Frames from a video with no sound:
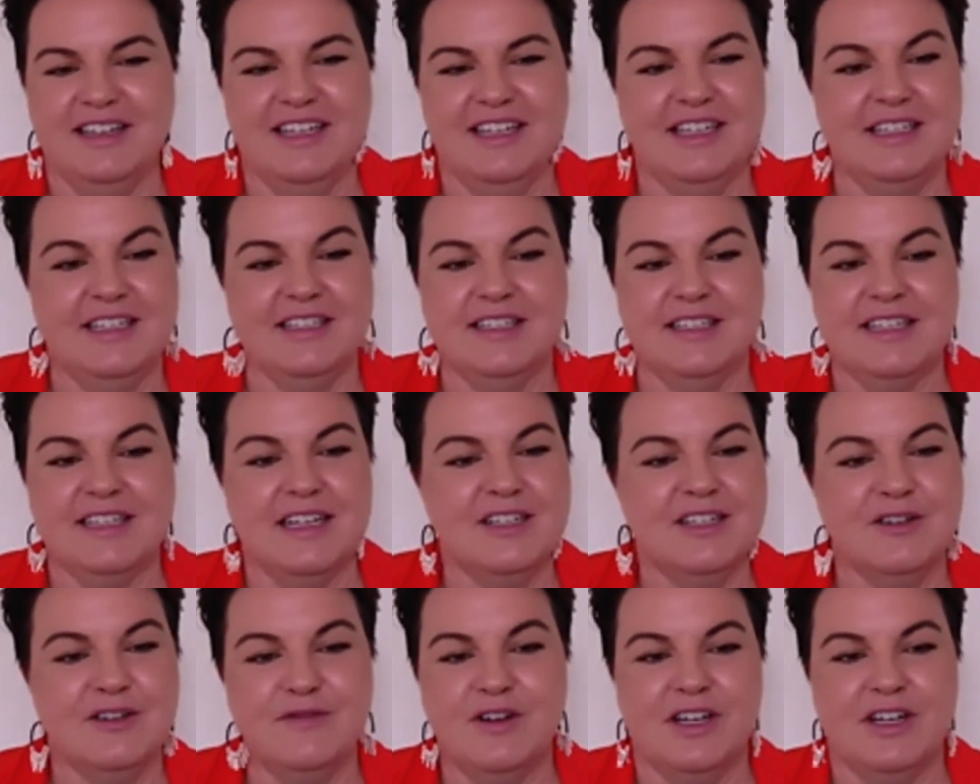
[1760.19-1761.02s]
It is
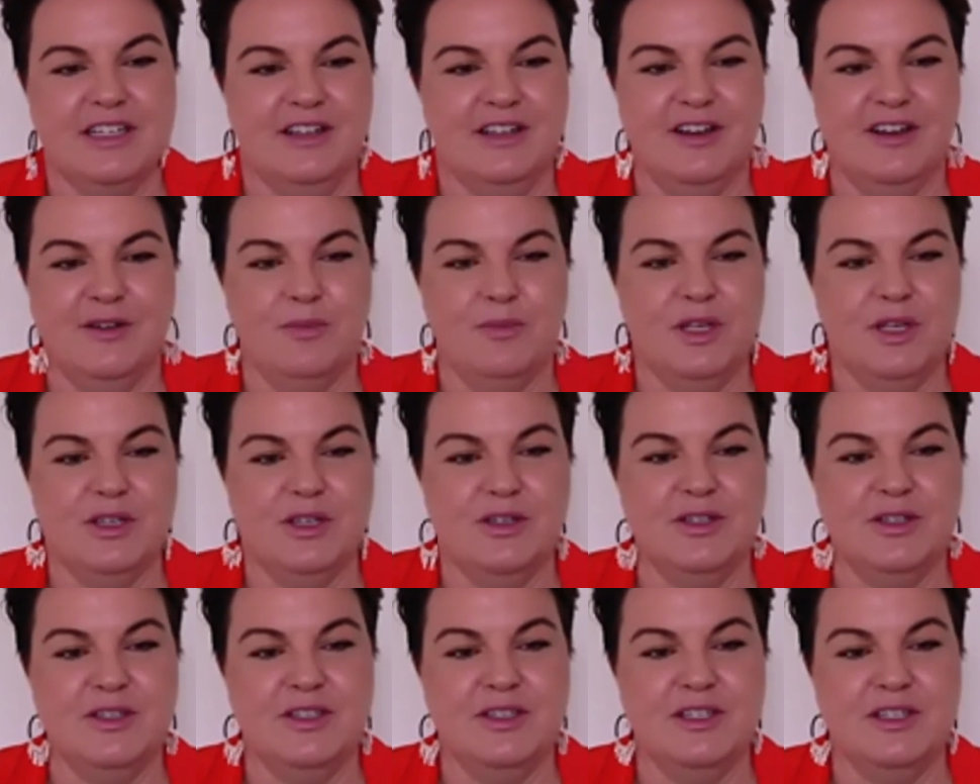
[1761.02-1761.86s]
such a fine line
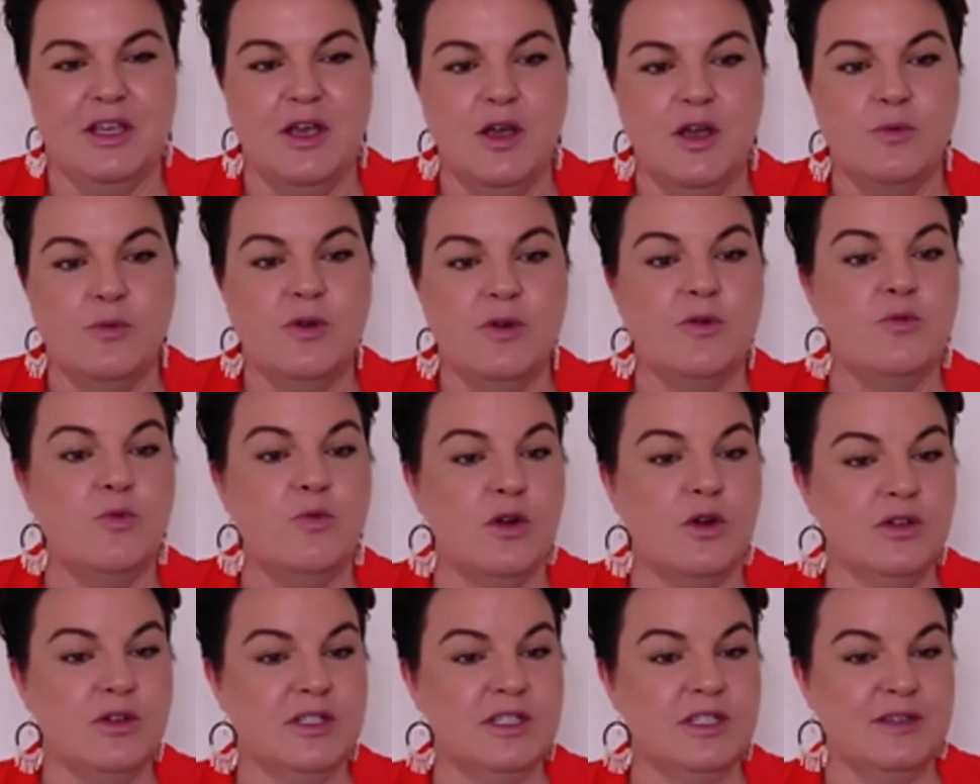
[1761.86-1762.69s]
because we
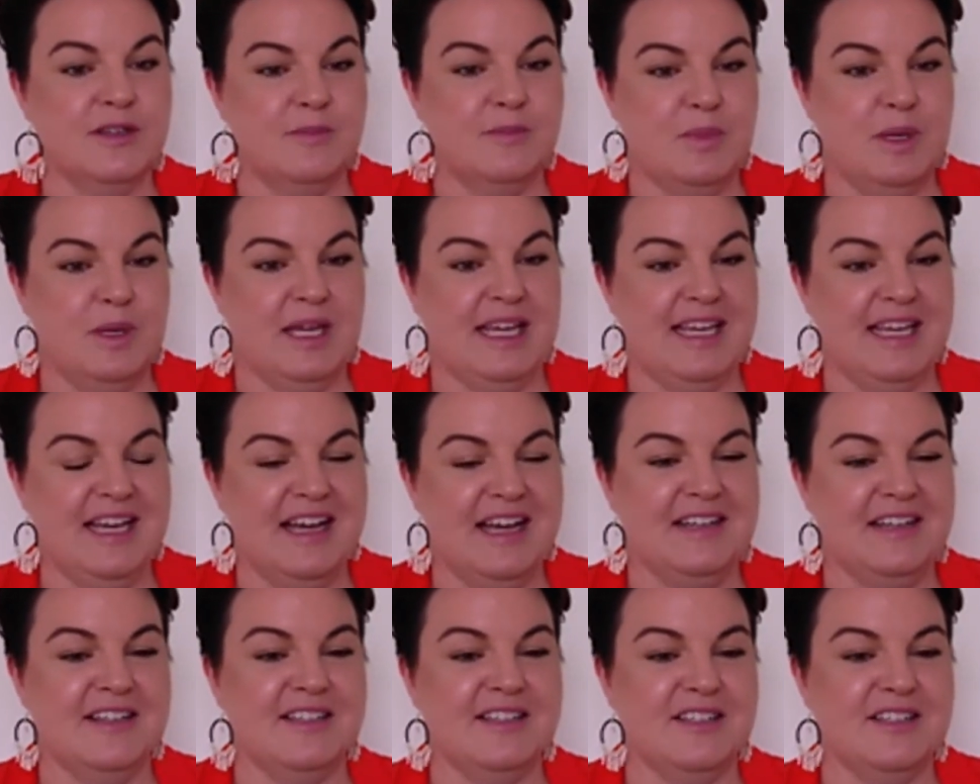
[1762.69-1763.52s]
want to be
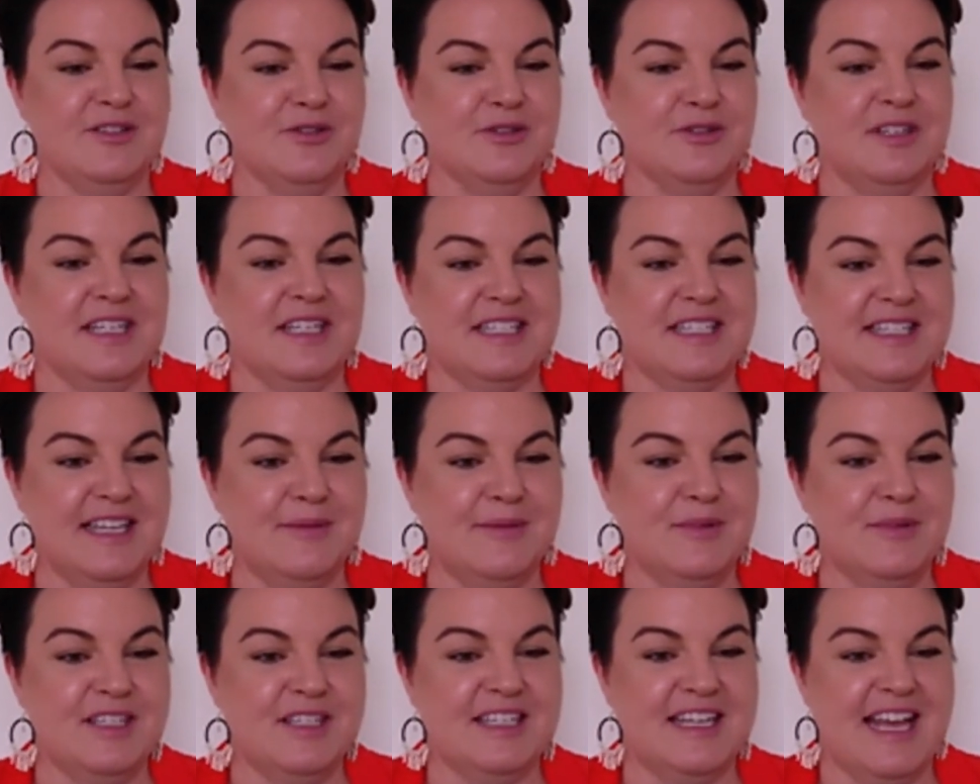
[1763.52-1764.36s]
understood and
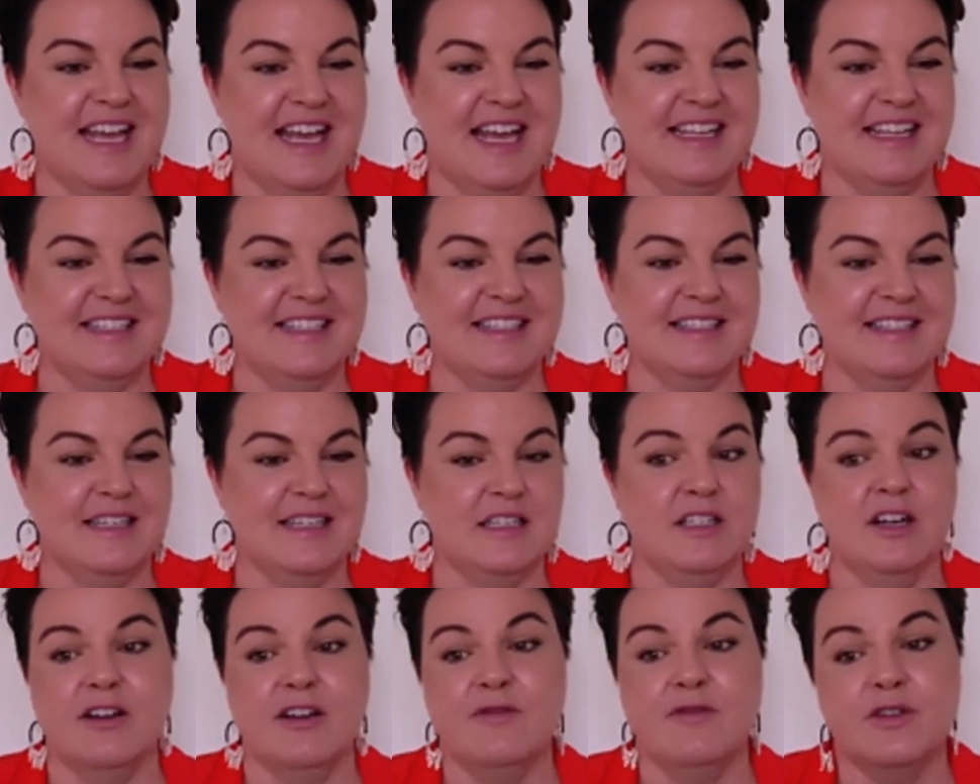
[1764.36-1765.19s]
accepted as
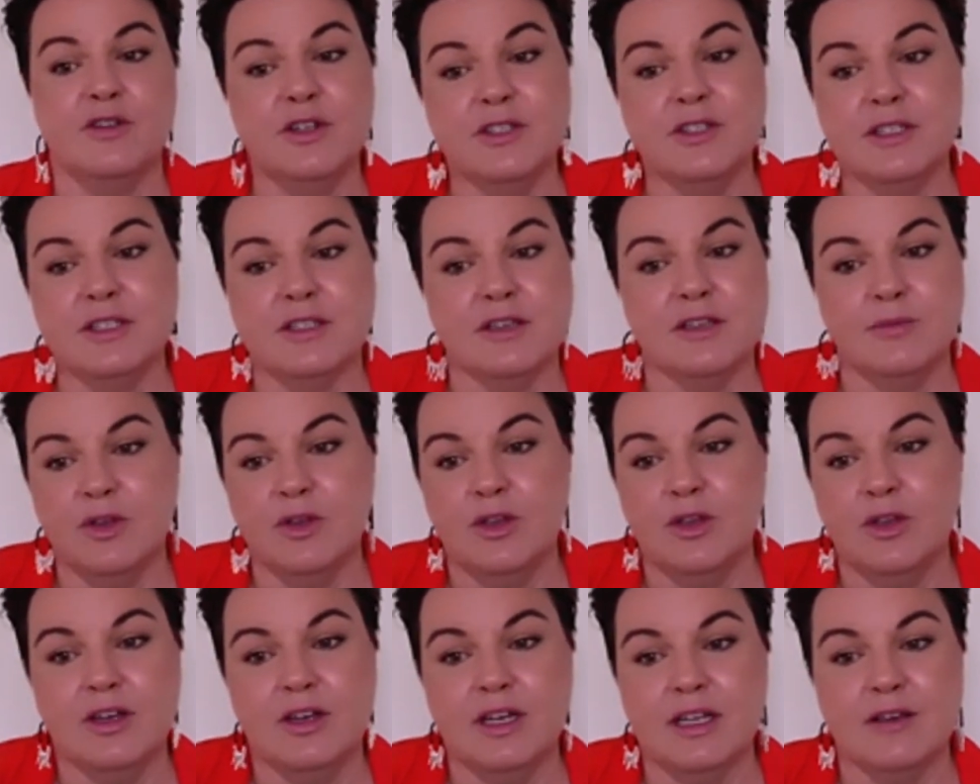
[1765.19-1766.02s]
a diverse
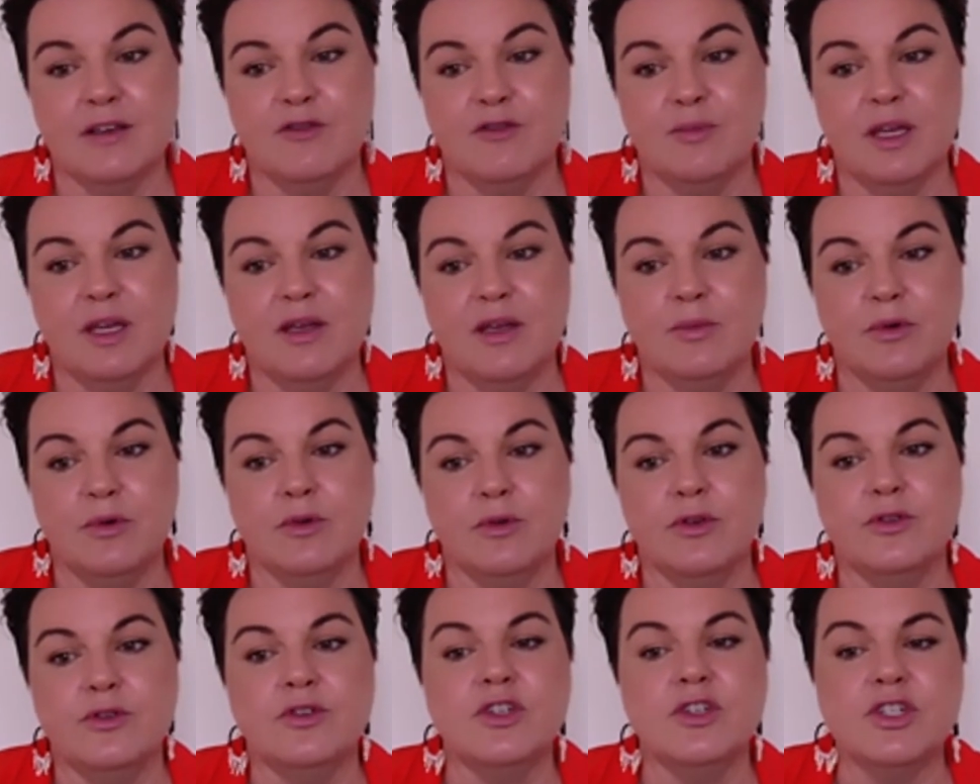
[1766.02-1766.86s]
community of people
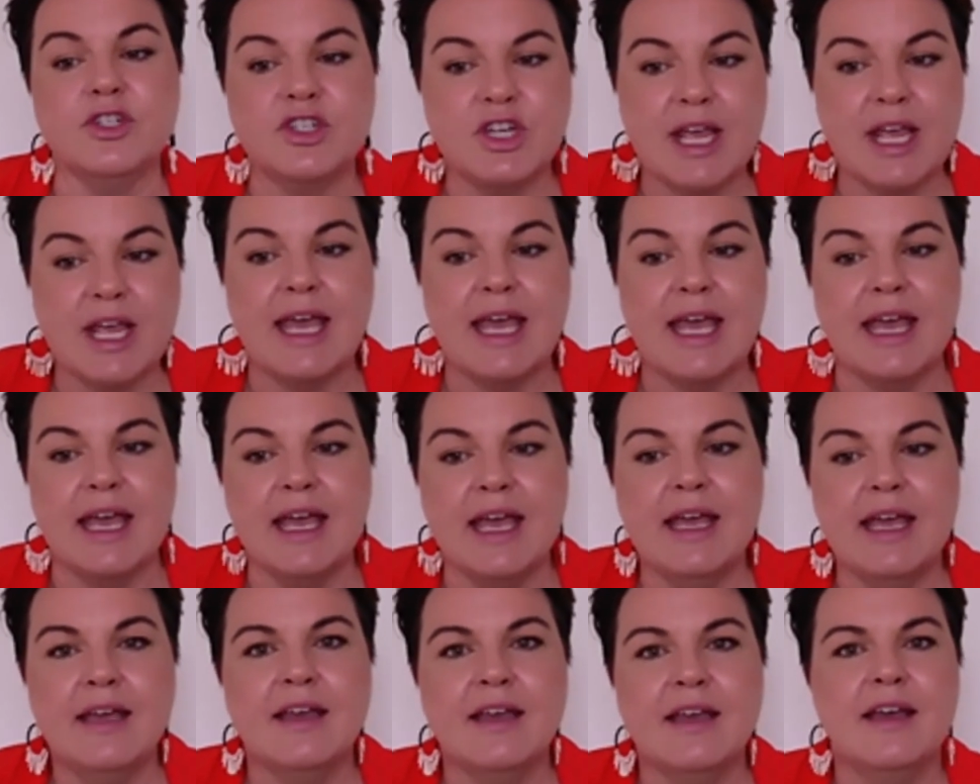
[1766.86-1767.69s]
who
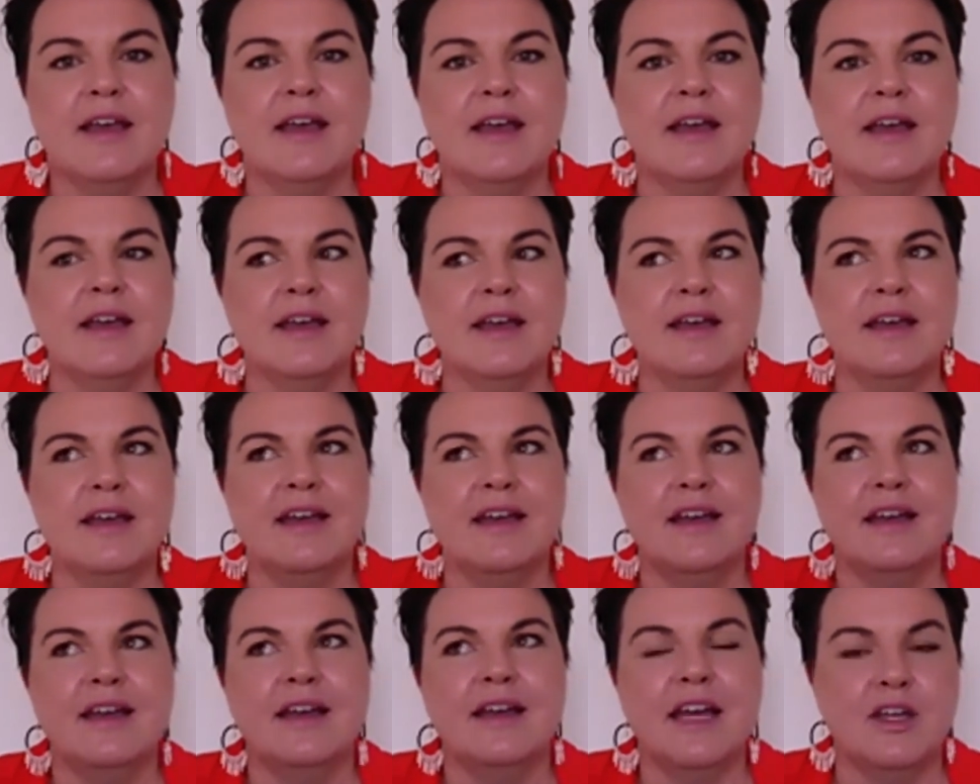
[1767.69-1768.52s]
share
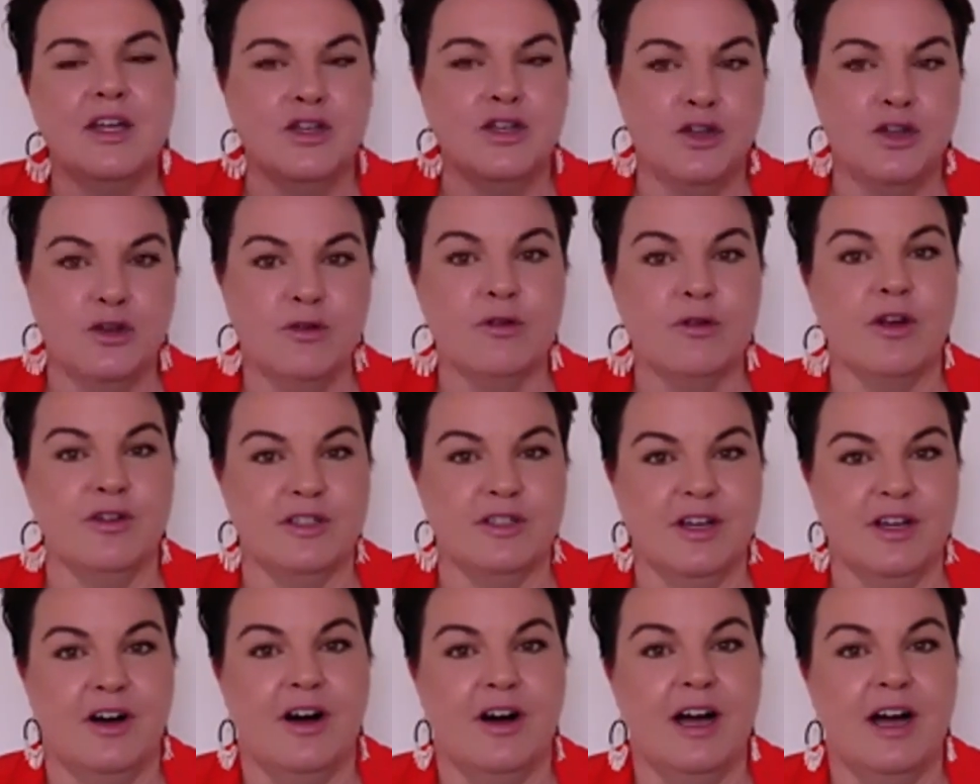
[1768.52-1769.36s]
a
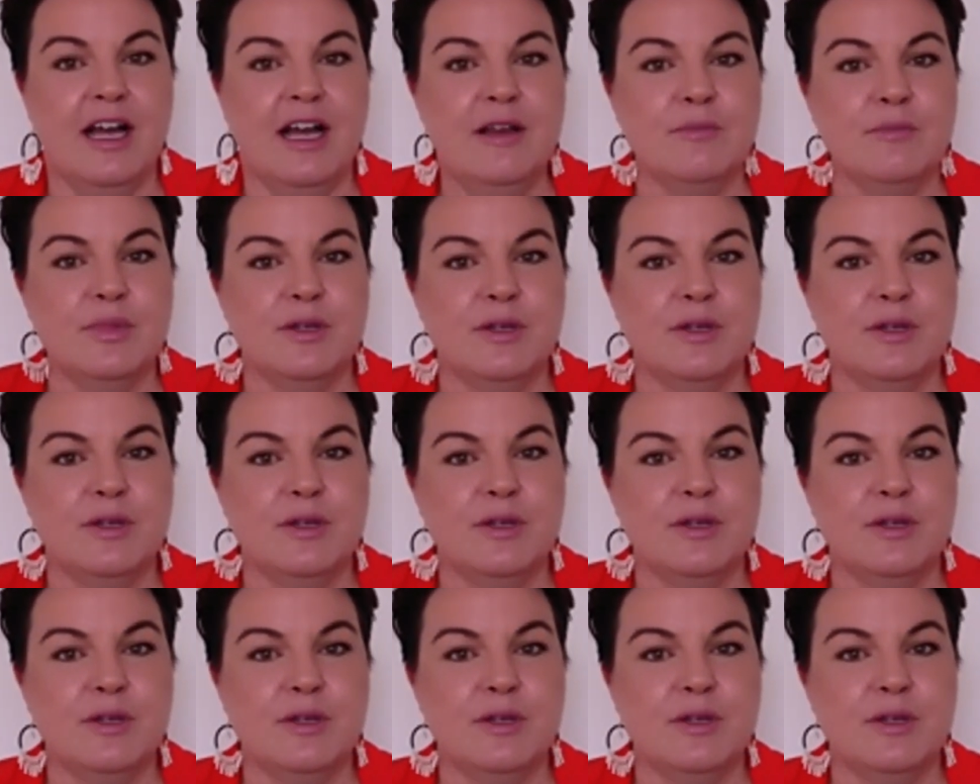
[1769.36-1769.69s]
neurotype,